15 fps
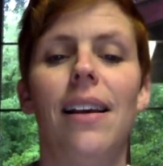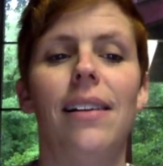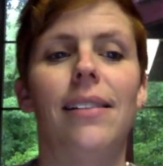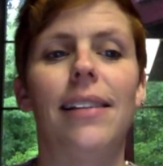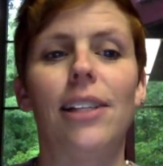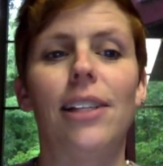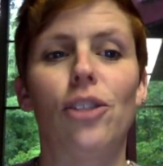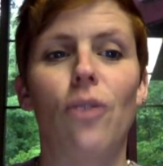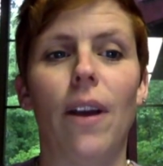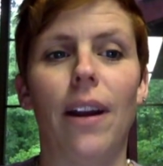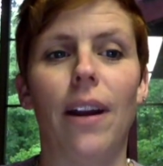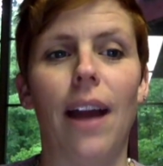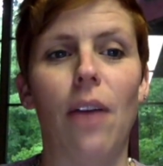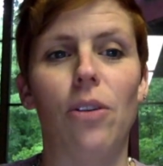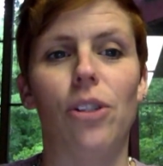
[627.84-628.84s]
6
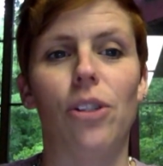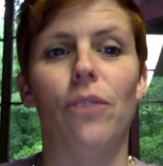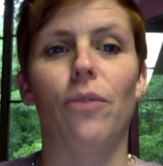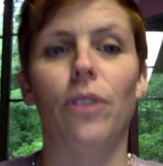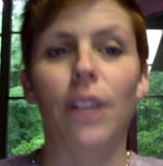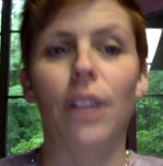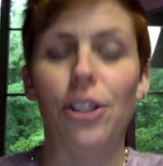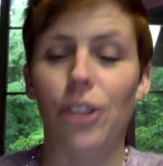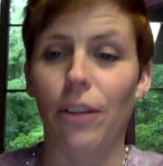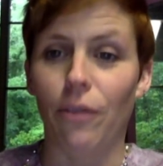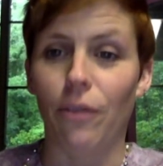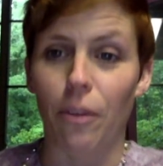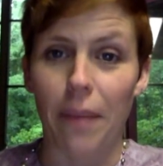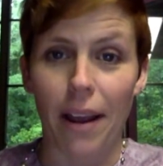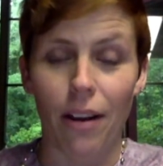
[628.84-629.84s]
credit hours of religion
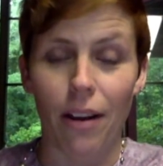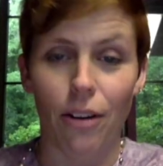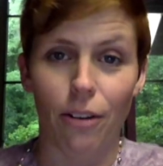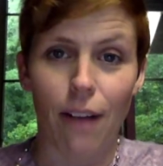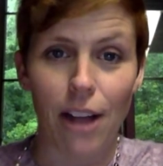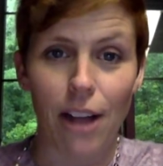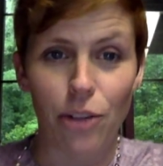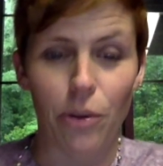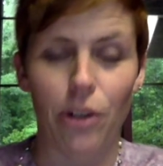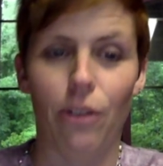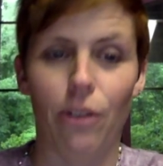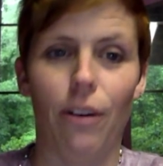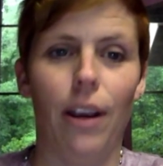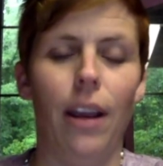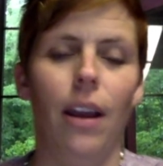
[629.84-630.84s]
for my undergraduate
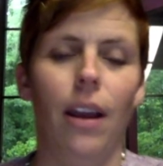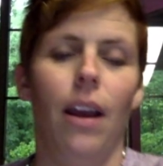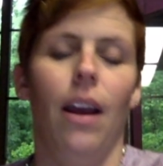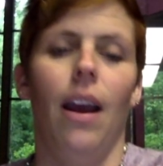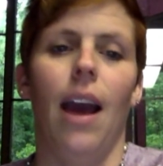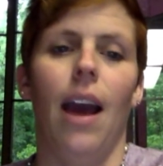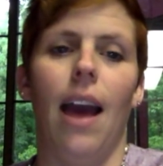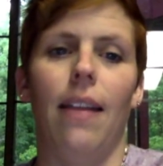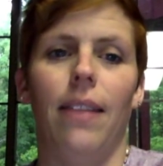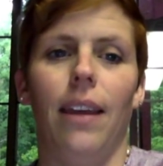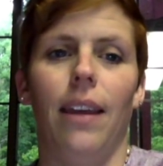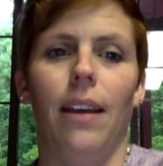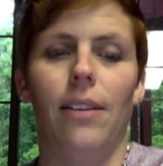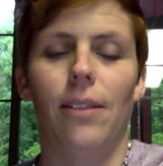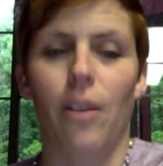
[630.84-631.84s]
degree at
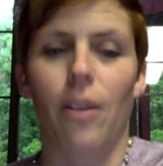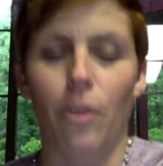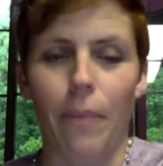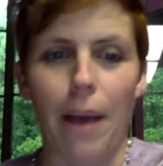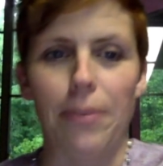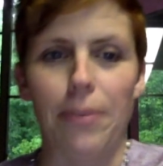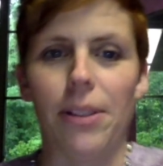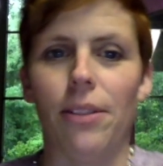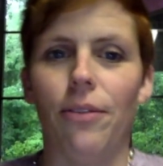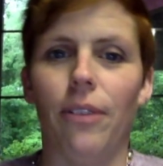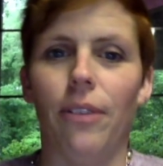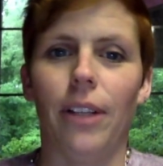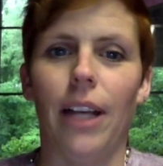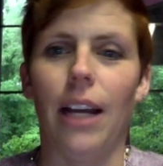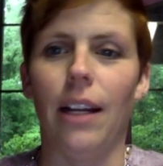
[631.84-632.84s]
the Southern Baptist
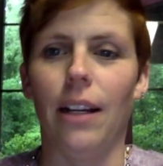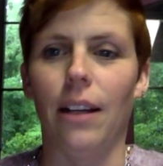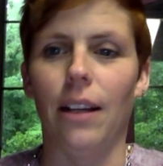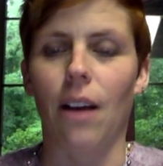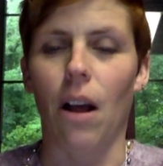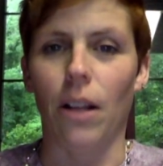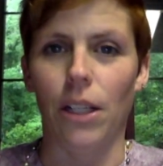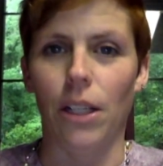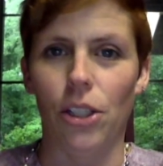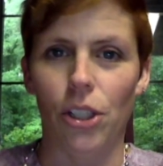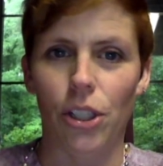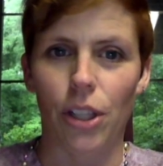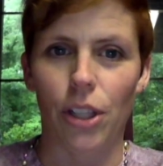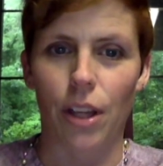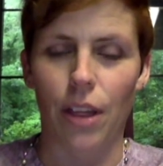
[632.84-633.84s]
affiliated
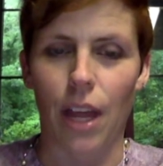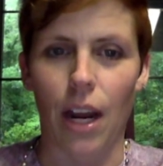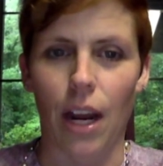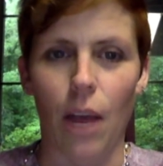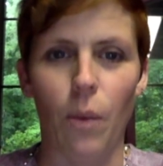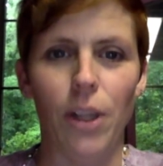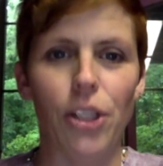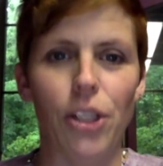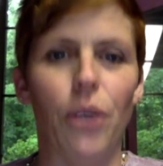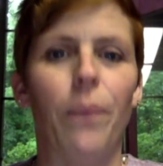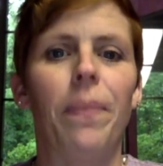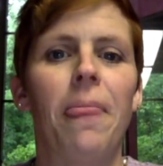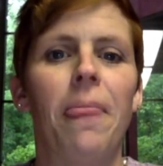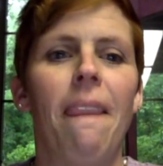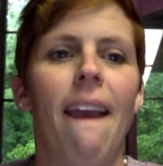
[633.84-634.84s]
college that I went to.
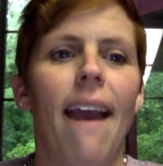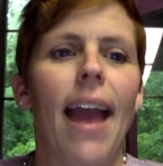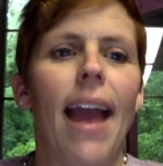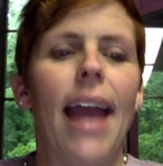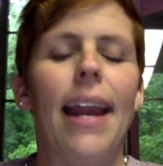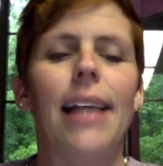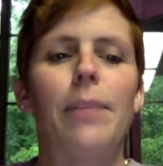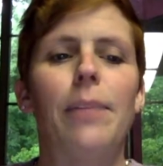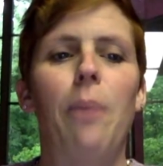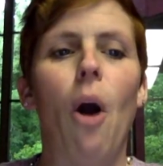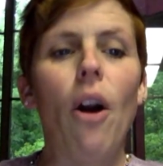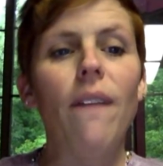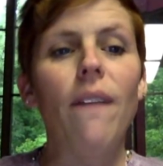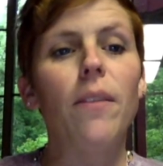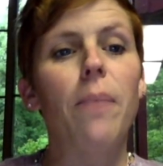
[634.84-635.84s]
And as
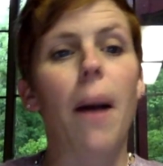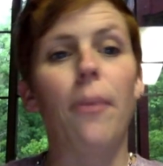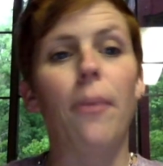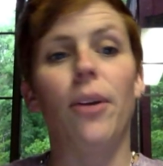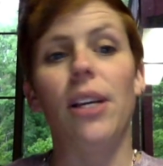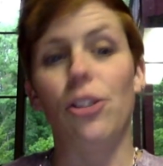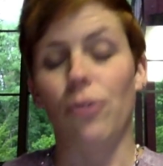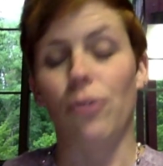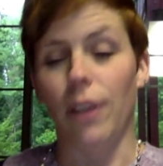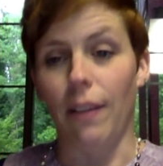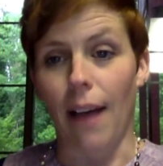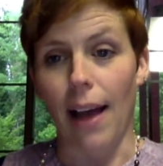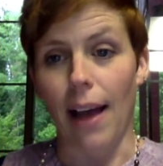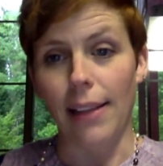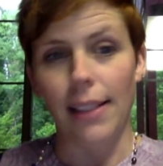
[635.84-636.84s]
part of the Bible history
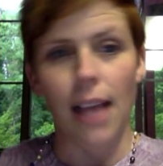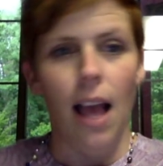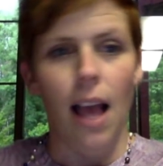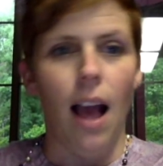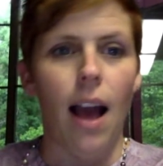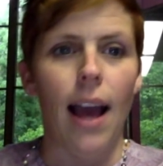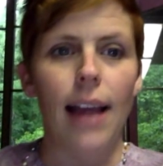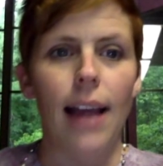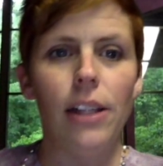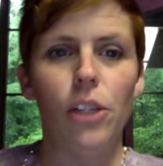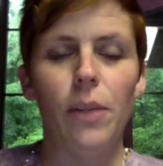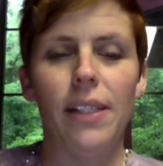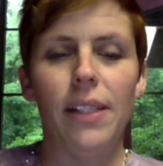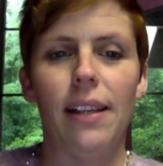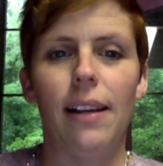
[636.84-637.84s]
class, I had
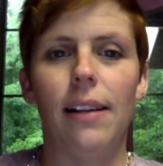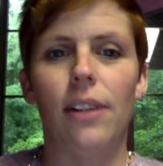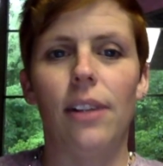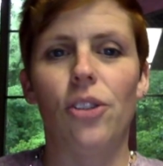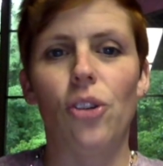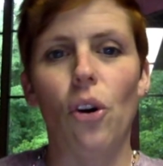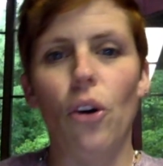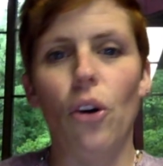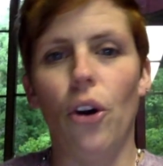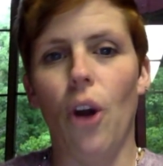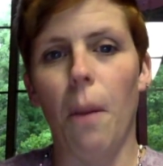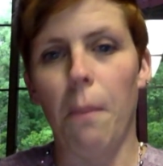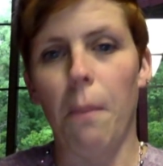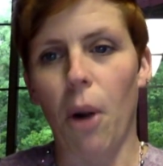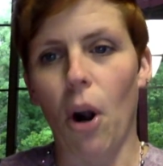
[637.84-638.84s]
to attend a certain
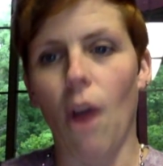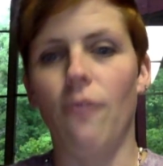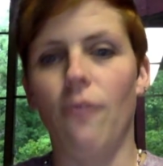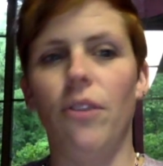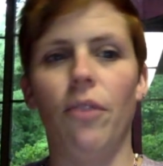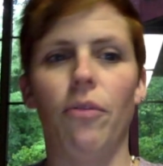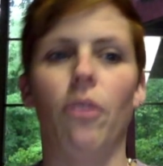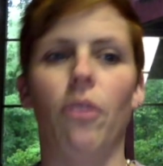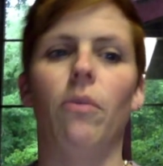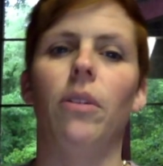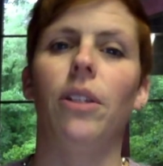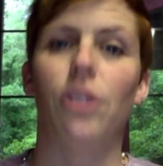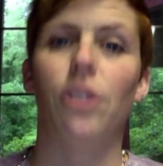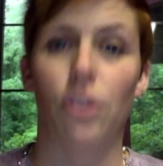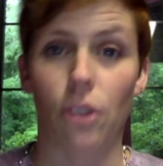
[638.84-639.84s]
number of different
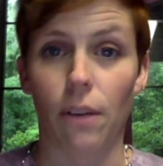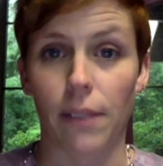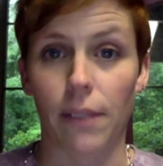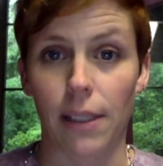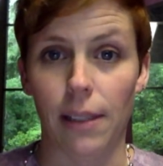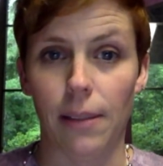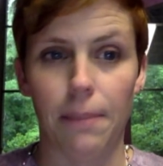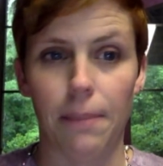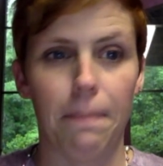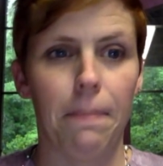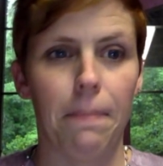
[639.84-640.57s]
religious services.